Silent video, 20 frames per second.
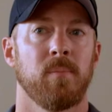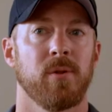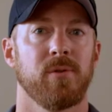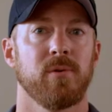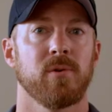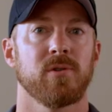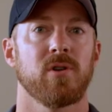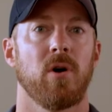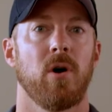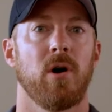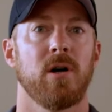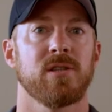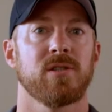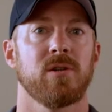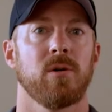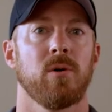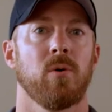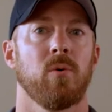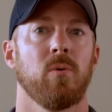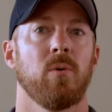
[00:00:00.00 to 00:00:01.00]
but there's
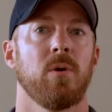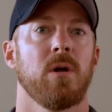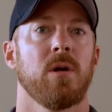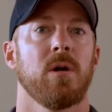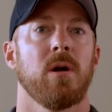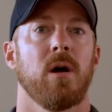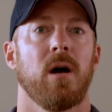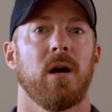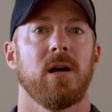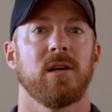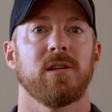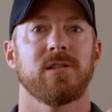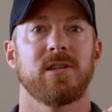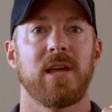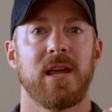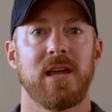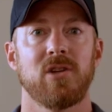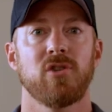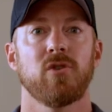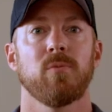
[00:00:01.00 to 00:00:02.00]
also
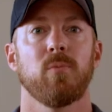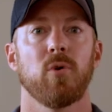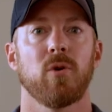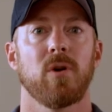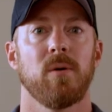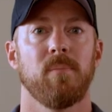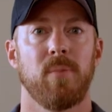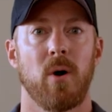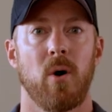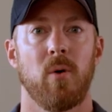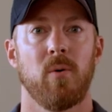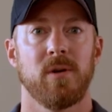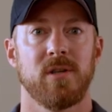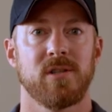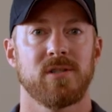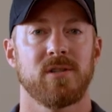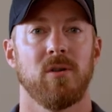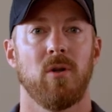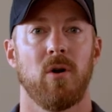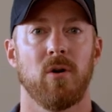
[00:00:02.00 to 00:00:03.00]
tangible
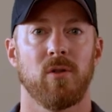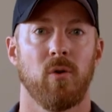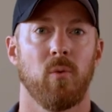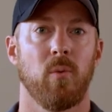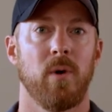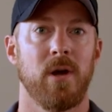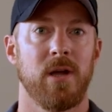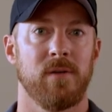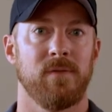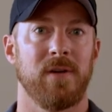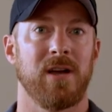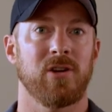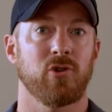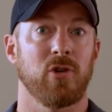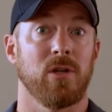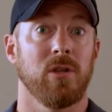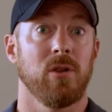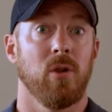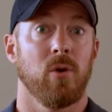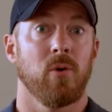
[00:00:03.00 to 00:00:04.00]
components along the way of
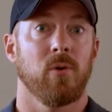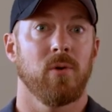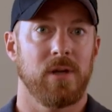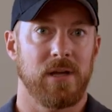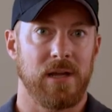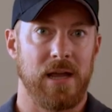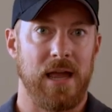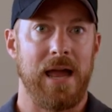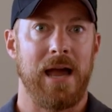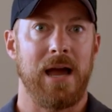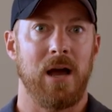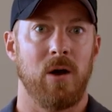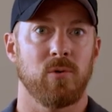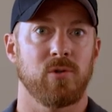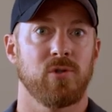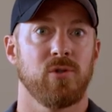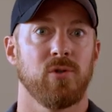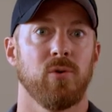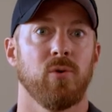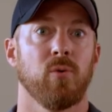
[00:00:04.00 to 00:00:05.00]
actually learning how
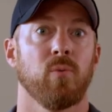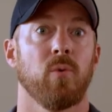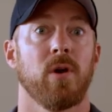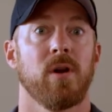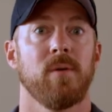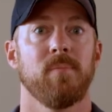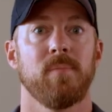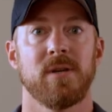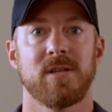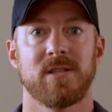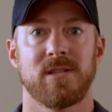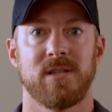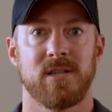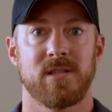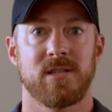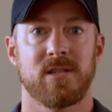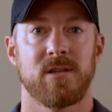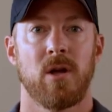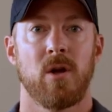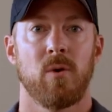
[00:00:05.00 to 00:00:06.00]
to run a
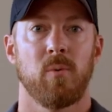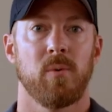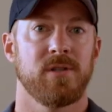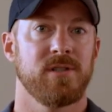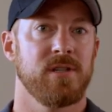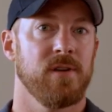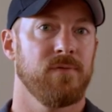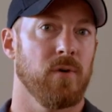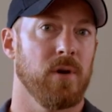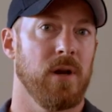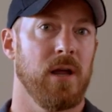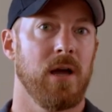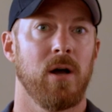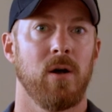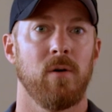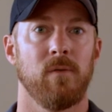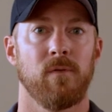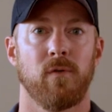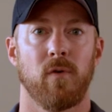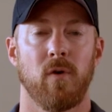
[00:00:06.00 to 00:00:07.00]
business with different
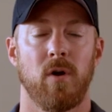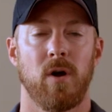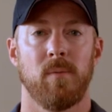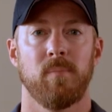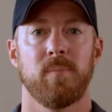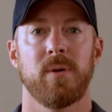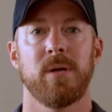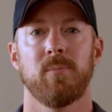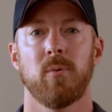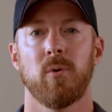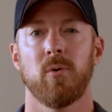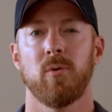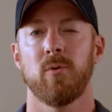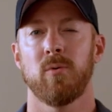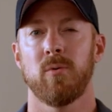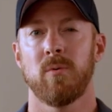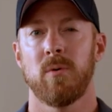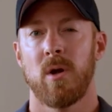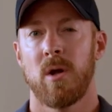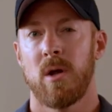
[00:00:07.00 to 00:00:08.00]
help from people
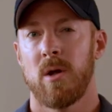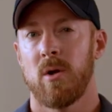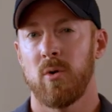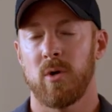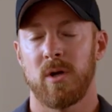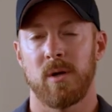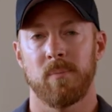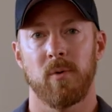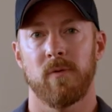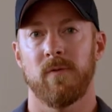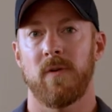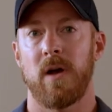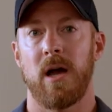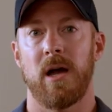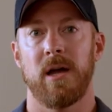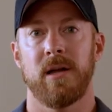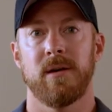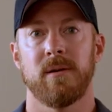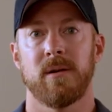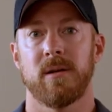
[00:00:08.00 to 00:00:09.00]
who can
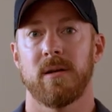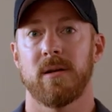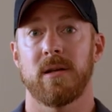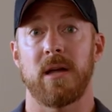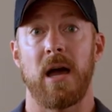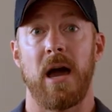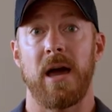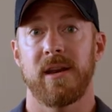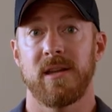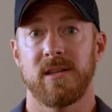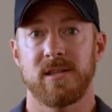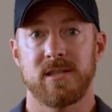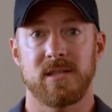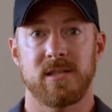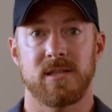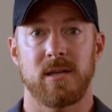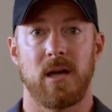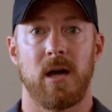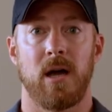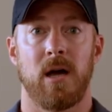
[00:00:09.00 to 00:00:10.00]
provide
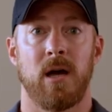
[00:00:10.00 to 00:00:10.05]
guidance,